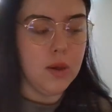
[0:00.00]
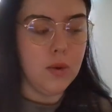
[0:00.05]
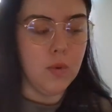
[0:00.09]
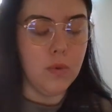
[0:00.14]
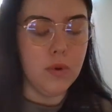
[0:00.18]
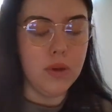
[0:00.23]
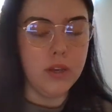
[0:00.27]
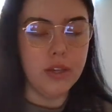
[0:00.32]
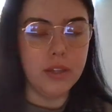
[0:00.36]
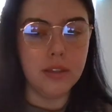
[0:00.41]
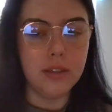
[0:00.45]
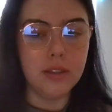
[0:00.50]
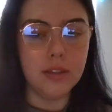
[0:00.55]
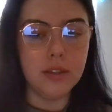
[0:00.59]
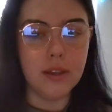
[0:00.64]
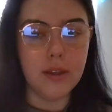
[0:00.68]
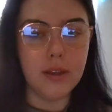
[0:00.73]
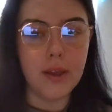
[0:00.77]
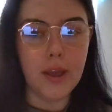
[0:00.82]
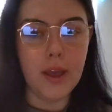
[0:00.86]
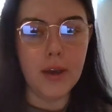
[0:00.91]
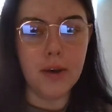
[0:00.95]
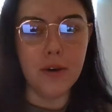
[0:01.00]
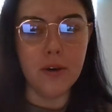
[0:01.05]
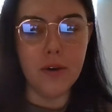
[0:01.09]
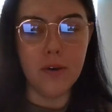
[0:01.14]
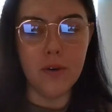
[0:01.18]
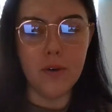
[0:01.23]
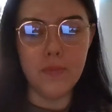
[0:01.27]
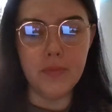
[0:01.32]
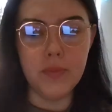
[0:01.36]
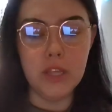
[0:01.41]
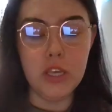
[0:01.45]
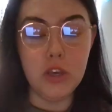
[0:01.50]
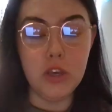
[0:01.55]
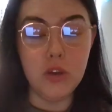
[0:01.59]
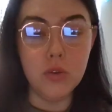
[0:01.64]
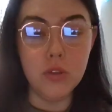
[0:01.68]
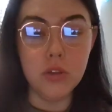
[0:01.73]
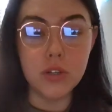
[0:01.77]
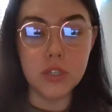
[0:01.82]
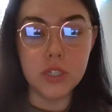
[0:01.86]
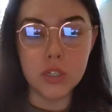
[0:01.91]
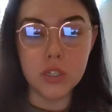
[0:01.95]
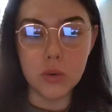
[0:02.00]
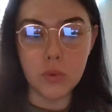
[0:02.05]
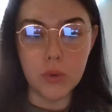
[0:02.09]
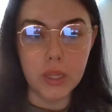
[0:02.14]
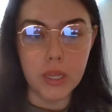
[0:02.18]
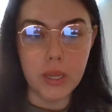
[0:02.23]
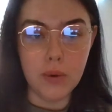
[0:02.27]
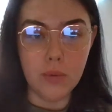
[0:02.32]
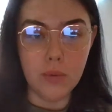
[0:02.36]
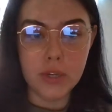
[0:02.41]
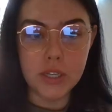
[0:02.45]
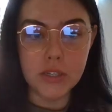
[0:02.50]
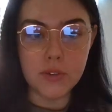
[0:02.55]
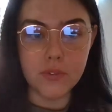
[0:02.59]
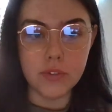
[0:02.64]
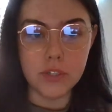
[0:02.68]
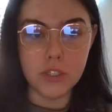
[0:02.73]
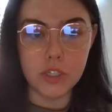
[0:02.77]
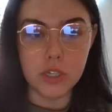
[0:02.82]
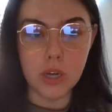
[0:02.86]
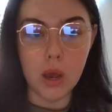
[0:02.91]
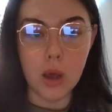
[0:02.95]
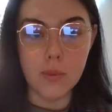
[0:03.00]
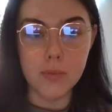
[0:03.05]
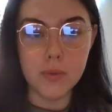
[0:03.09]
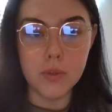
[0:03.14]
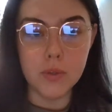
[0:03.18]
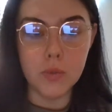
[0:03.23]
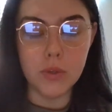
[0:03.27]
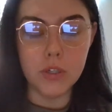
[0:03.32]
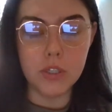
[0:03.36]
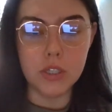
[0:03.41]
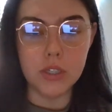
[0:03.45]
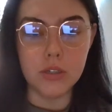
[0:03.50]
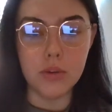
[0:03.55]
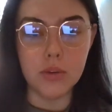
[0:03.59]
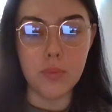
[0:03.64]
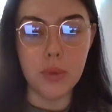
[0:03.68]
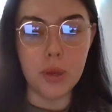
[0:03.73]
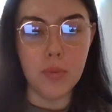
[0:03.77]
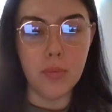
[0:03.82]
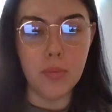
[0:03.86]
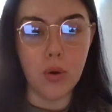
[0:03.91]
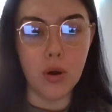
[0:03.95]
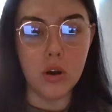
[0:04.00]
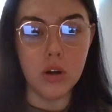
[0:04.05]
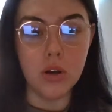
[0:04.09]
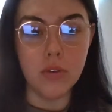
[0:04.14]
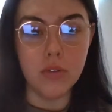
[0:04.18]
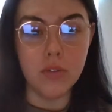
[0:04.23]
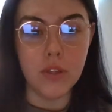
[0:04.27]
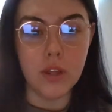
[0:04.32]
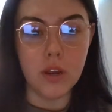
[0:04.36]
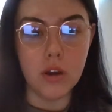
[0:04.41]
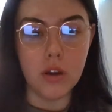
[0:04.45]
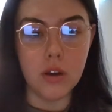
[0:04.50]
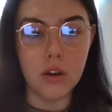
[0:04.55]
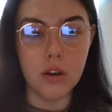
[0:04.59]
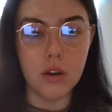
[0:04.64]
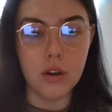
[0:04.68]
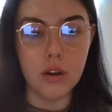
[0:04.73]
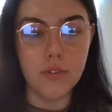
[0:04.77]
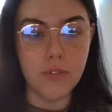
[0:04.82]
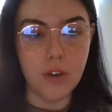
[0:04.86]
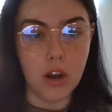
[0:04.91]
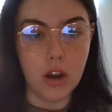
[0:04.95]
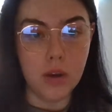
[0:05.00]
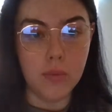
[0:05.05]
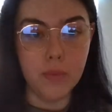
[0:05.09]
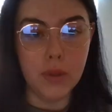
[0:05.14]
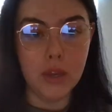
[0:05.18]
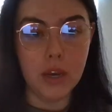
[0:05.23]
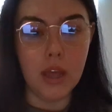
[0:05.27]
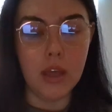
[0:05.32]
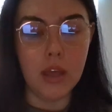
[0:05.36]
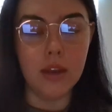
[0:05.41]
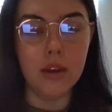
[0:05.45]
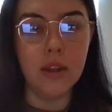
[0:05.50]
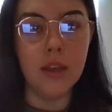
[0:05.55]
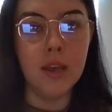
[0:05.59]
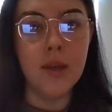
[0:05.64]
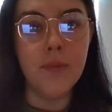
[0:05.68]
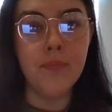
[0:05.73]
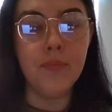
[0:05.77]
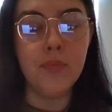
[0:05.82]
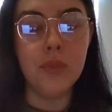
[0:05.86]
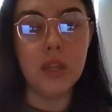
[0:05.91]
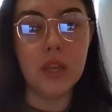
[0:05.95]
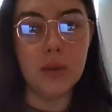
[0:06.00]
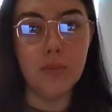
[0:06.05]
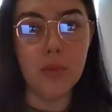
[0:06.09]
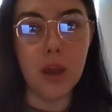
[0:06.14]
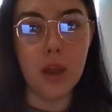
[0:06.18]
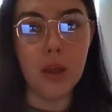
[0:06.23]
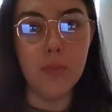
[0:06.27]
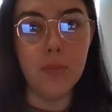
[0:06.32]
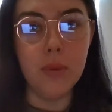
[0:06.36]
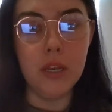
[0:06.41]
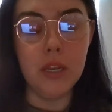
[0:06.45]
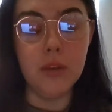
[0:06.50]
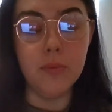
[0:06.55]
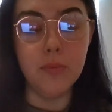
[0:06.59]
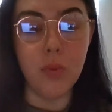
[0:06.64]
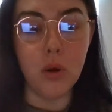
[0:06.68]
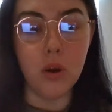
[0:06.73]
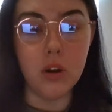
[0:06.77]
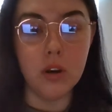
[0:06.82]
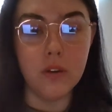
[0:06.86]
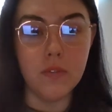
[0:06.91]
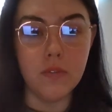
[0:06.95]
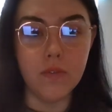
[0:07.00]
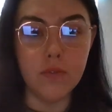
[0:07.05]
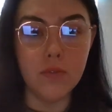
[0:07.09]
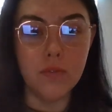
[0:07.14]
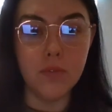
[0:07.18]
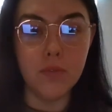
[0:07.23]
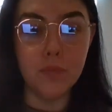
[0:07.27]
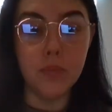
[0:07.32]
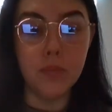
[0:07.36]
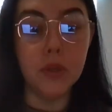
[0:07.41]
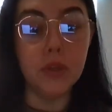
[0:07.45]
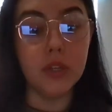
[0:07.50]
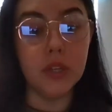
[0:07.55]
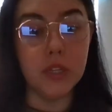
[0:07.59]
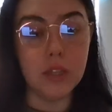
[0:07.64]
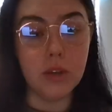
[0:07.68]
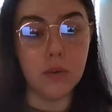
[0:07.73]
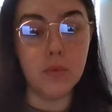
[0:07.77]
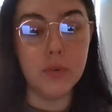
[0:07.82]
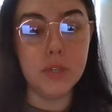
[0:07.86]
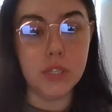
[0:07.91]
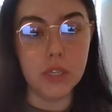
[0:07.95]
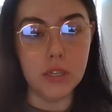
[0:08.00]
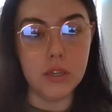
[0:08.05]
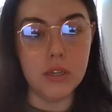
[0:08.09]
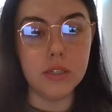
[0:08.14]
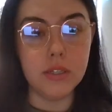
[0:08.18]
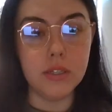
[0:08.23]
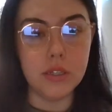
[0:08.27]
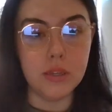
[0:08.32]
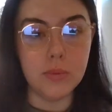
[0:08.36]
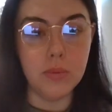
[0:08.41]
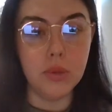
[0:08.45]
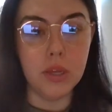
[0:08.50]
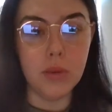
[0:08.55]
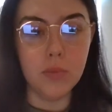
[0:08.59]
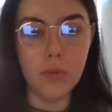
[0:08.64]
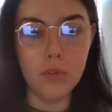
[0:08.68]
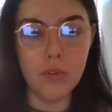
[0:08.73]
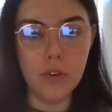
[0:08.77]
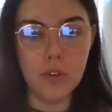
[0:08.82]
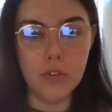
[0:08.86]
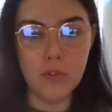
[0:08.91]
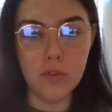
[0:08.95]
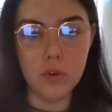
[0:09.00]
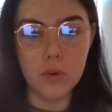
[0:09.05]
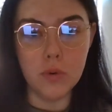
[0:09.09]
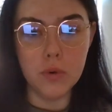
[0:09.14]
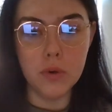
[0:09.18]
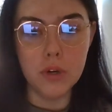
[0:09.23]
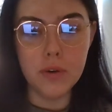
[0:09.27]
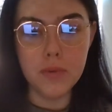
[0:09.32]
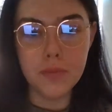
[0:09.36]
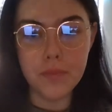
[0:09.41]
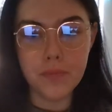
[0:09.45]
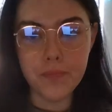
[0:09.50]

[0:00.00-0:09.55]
with how the youth are still really at risk for jobs, which is a big part of their environment and, in my opinion, part of building their resiliency plan moving forward.